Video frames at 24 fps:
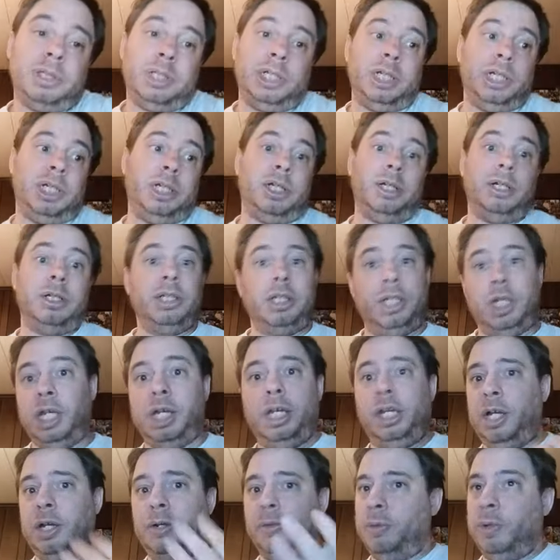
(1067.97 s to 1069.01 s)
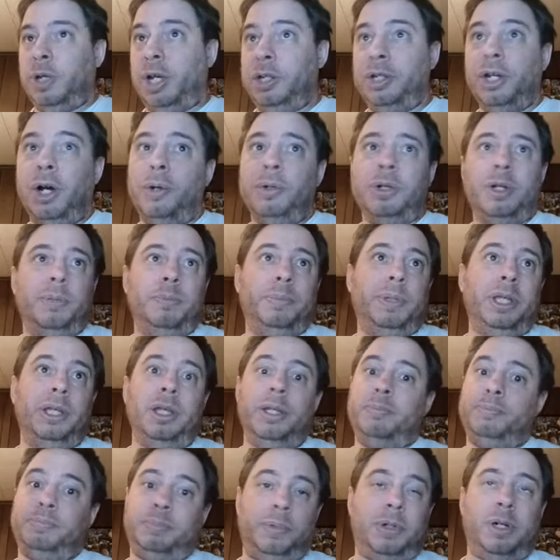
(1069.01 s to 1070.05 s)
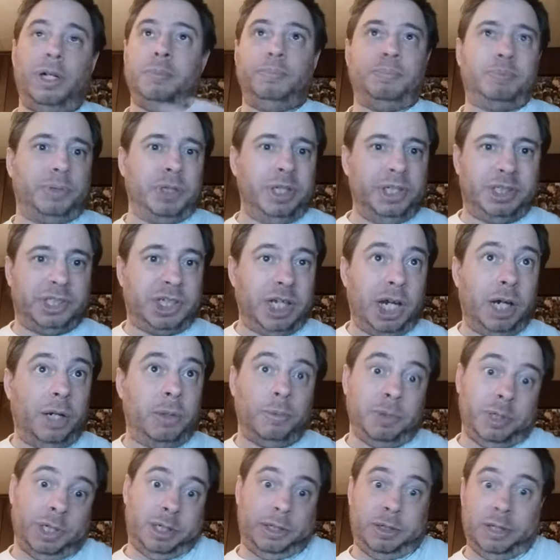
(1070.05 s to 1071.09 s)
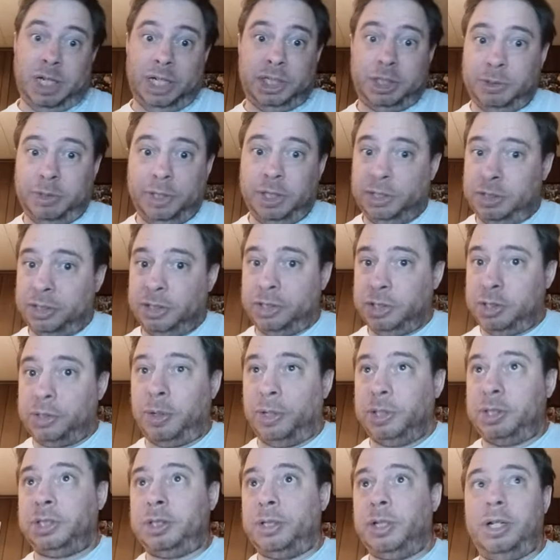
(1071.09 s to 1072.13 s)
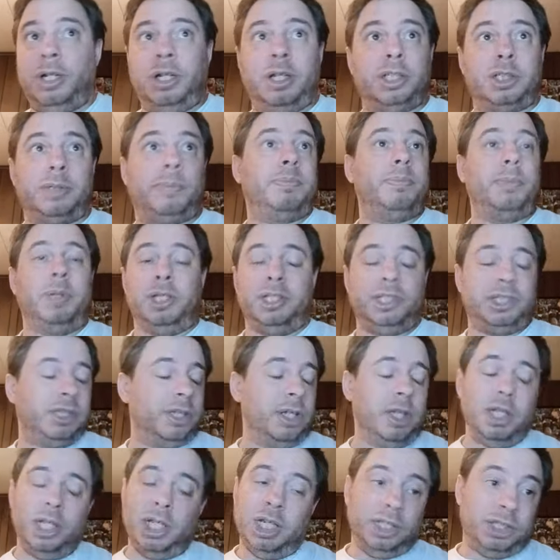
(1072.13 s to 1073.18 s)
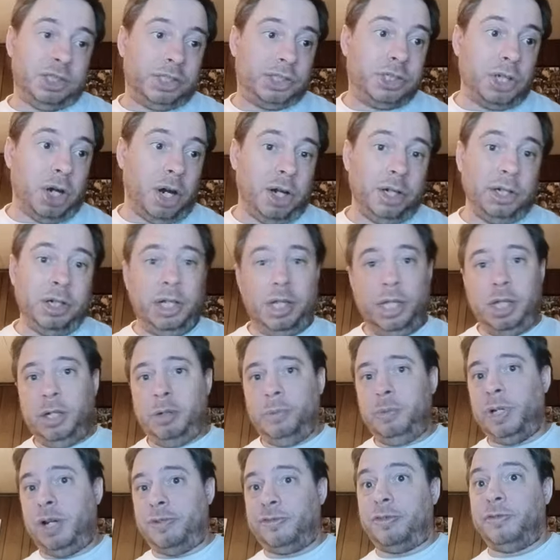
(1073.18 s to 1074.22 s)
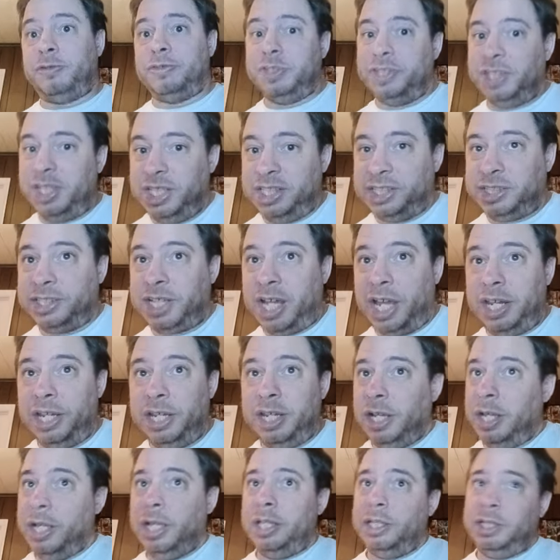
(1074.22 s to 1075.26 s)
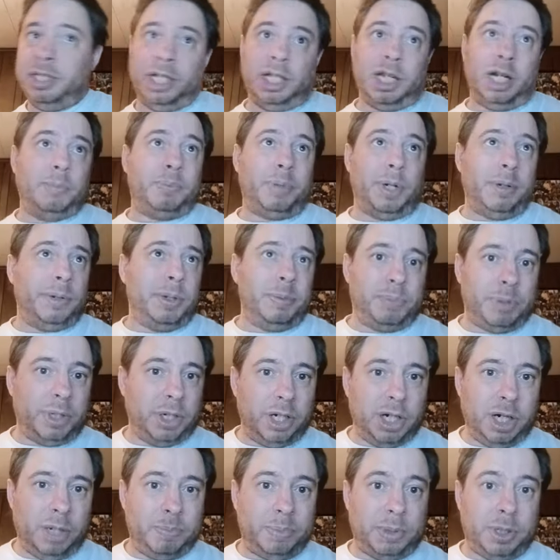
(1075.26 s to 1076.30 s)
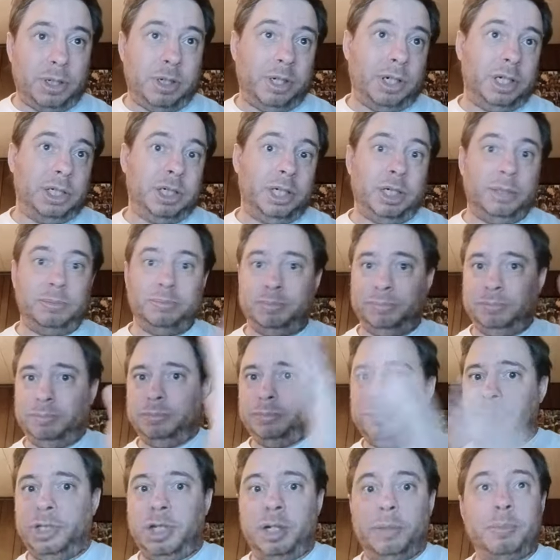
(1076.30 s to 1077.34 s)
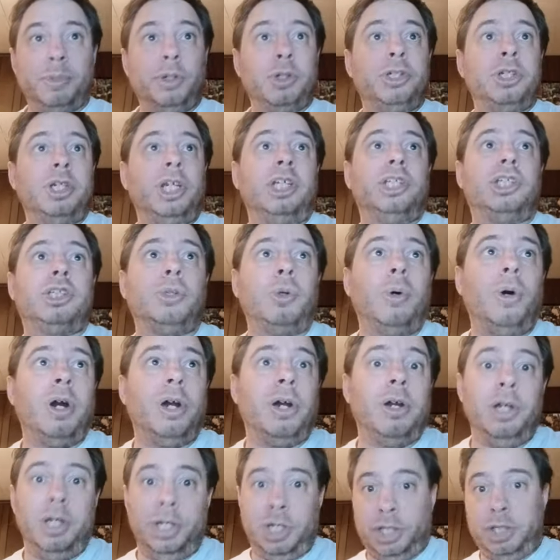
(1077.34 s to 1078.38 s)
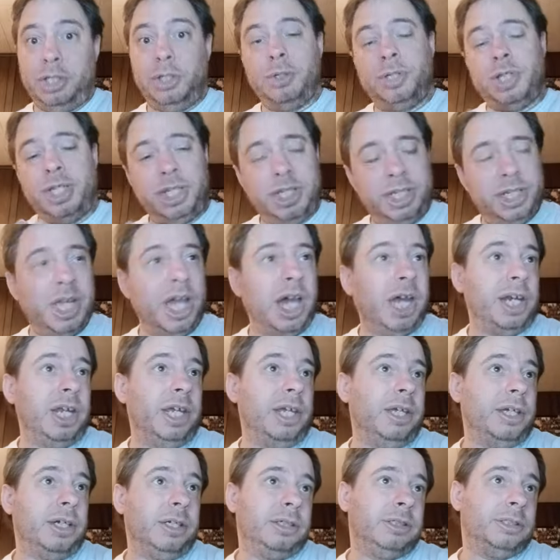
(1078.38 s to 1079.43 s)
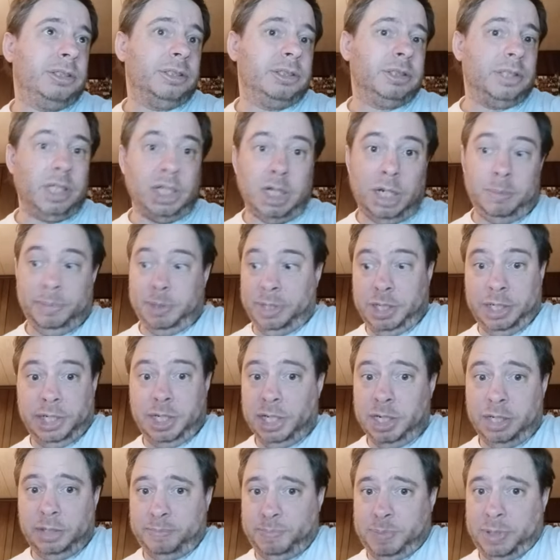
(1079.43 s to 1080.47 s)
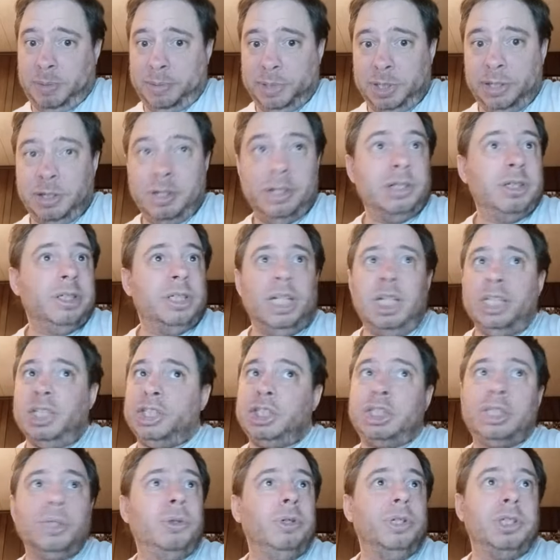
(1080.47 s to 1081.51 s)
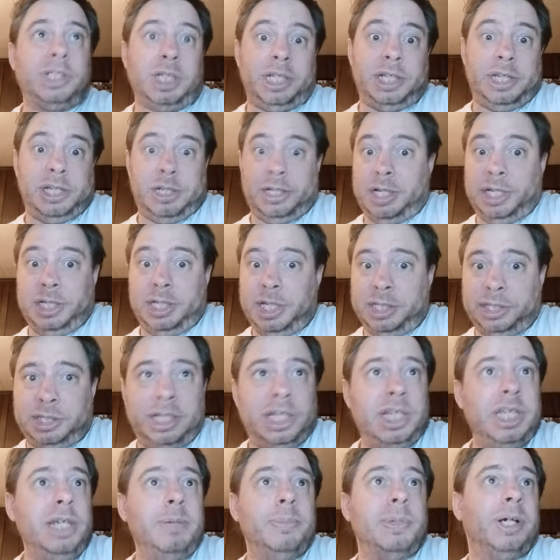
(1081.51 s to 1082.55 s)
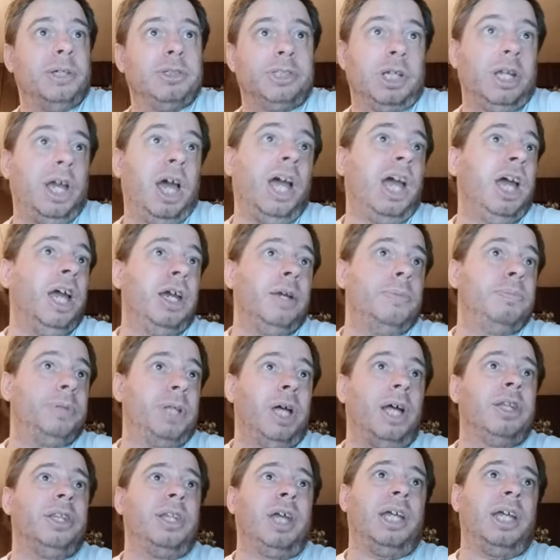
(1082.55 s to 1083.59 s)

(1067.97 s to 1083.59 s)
And uh, it, I, I know it'd be on pre-sale when it actually starts uh, is is done. We have a release date. They're gonna probably put it up on um their merchandise store. You can get it, and I'm gonna get it probably as soon as I, I get the email saying, "Hey, Blood